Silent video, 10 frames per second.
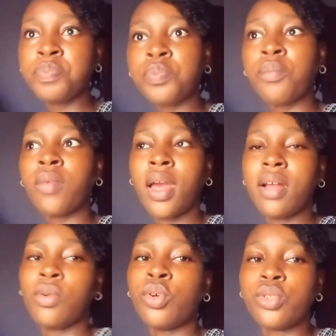And
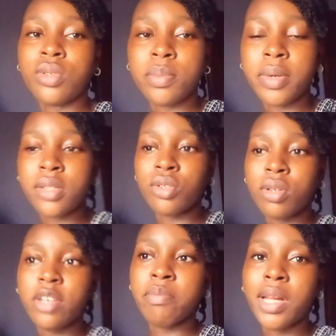also depends on if
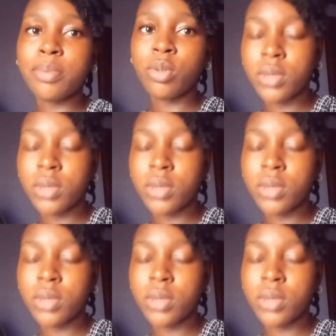my laptop dies